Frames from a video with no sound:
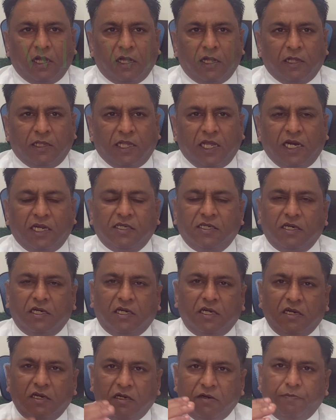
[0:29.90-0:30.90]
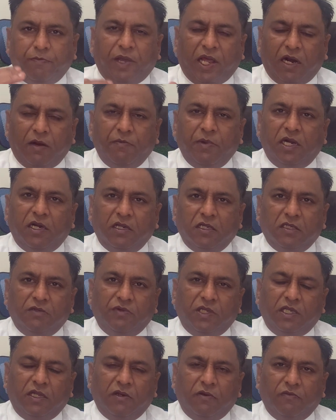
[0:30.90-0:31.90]
There are certain parameters
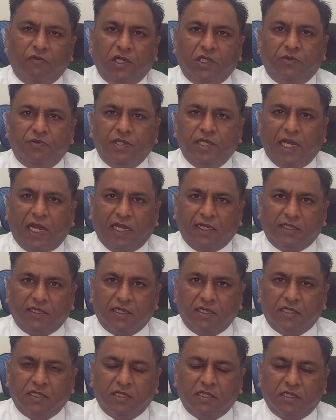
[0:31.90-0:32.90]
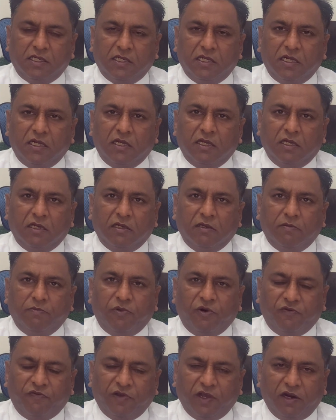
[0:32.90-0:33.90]
within which we assess the
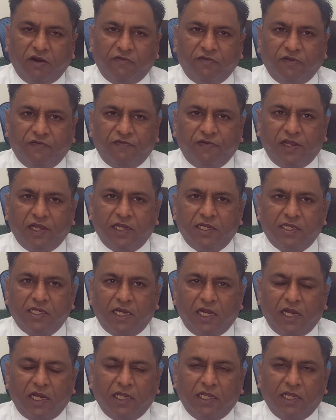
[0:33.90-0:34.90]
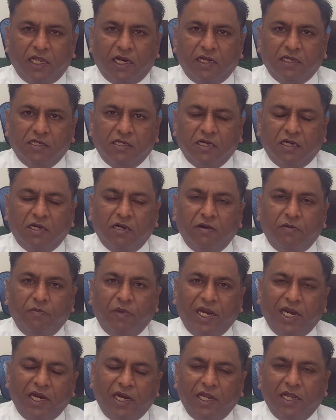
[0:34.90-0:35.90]
profile of the face, and there are certain
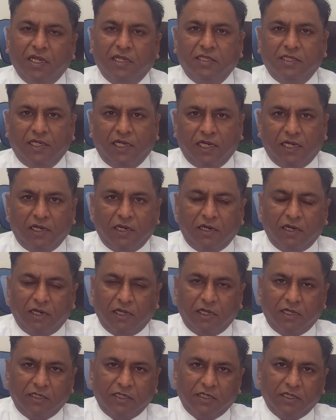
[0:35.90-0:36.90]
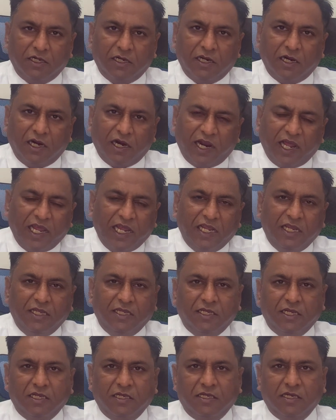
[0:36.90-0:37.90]
meridians and certain
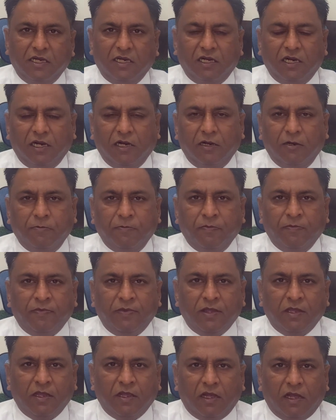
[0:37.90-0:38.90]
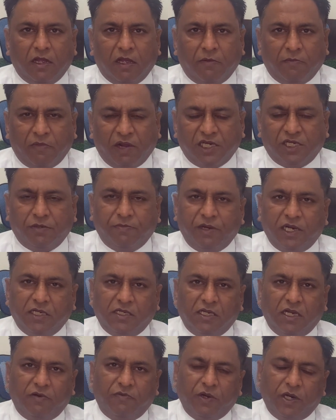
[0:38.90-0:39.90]
lines and certain
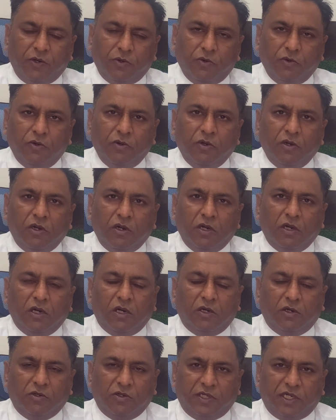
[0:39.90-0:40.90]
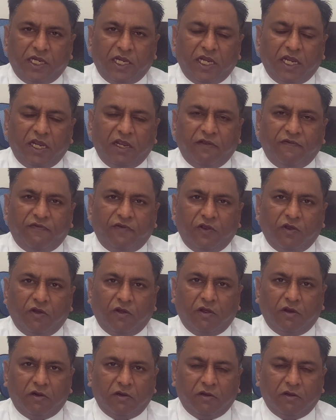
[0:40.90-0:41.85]
measurements that we do to see if your